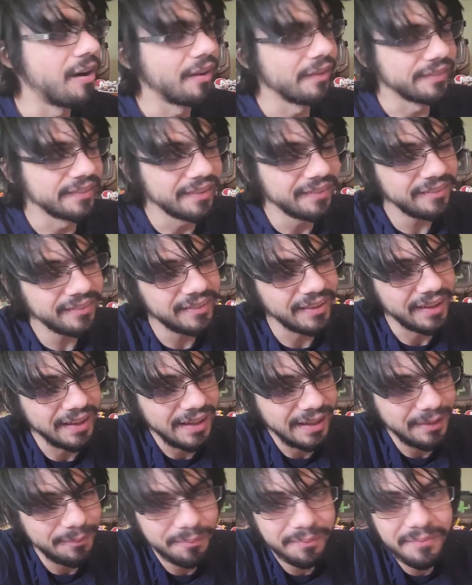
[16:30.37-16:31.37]
This
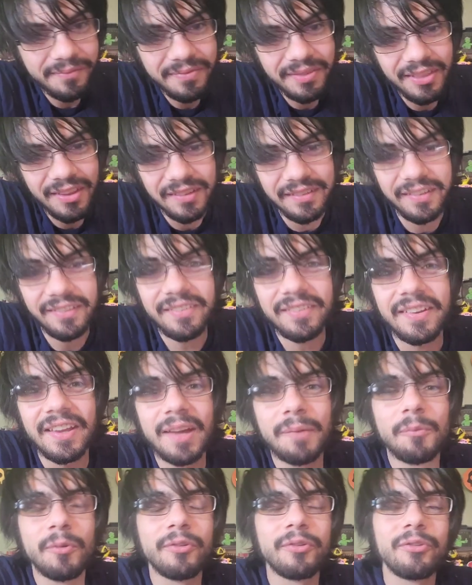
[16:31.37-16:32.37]

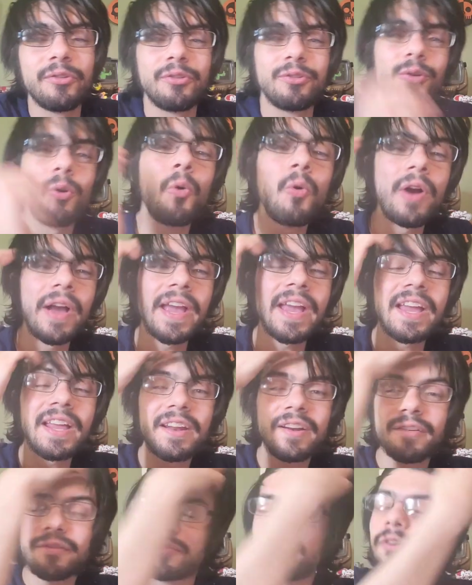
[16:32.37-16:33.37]
game was so
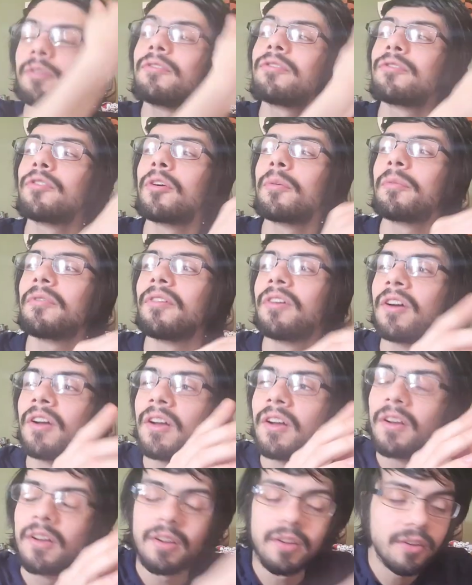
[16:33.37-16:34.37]
hated from
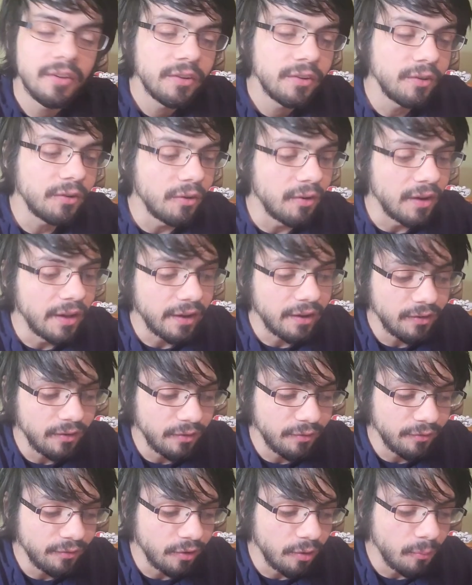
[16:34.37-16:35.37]
you know, like
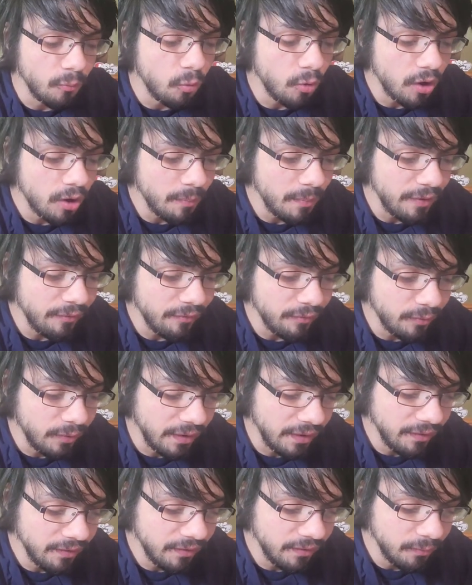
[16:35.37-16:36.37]
from one of my
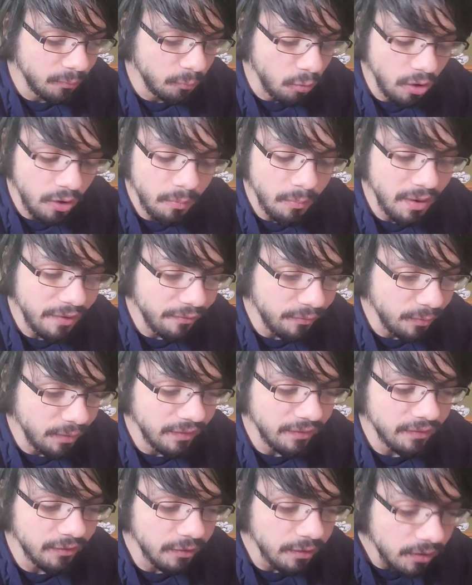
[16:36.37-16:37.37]
friends. One of my
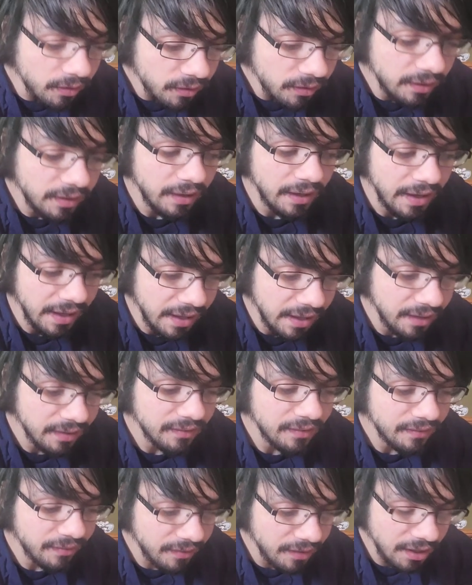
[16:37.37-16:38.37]
friends literally hated
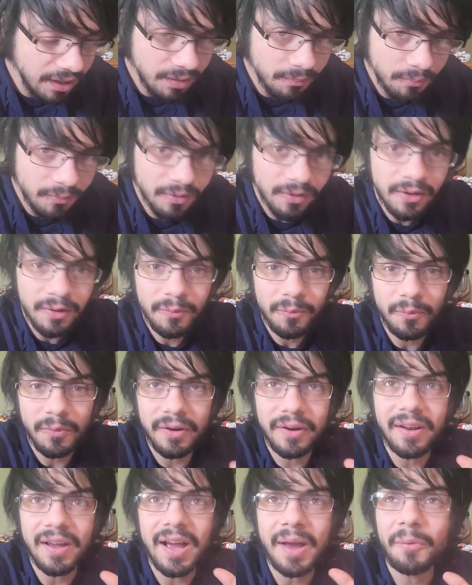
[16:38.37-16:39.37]
this game.
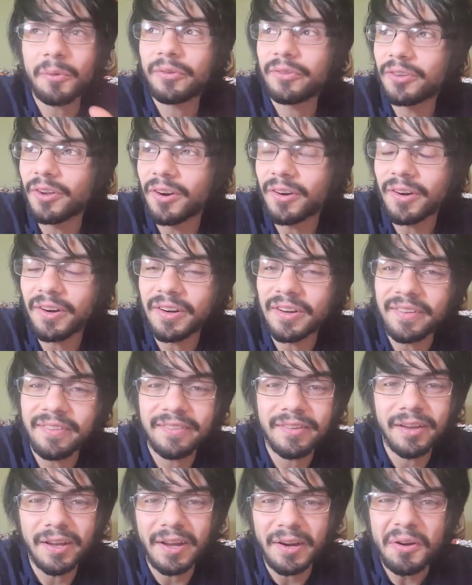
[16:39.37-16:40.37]
When I was younger, he
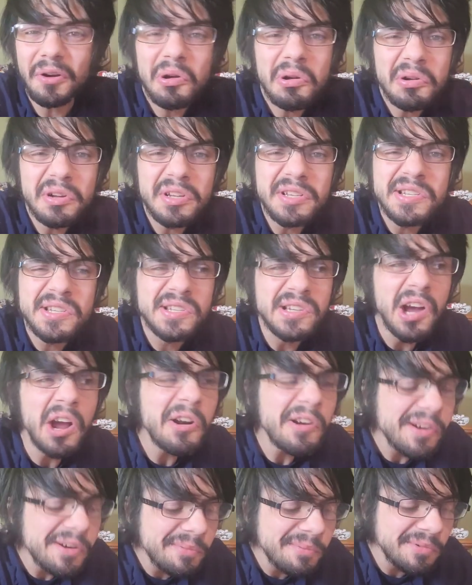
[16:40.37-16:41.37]
said like, oh, it's
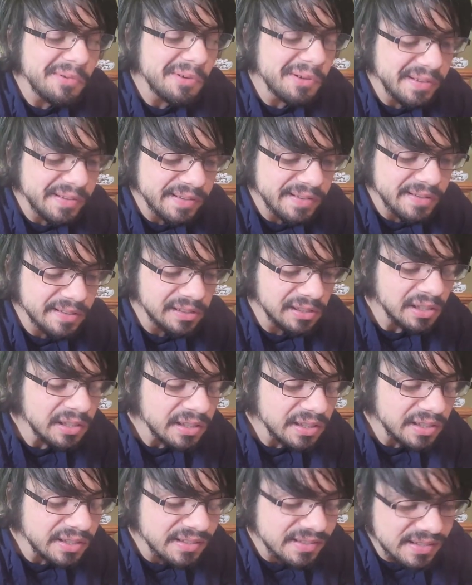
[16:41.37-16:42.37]
horrible, it's
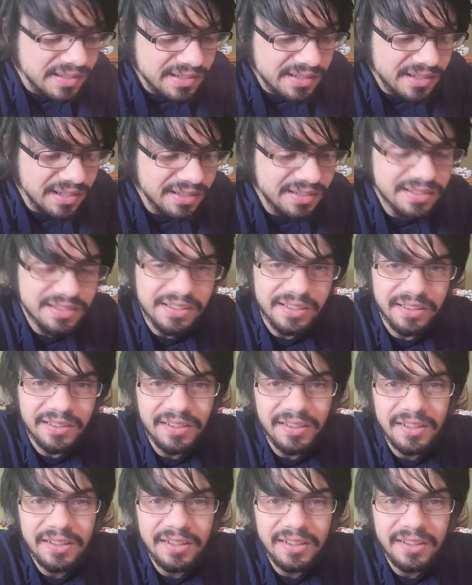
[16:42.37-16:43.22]
clunky, it's disgusting.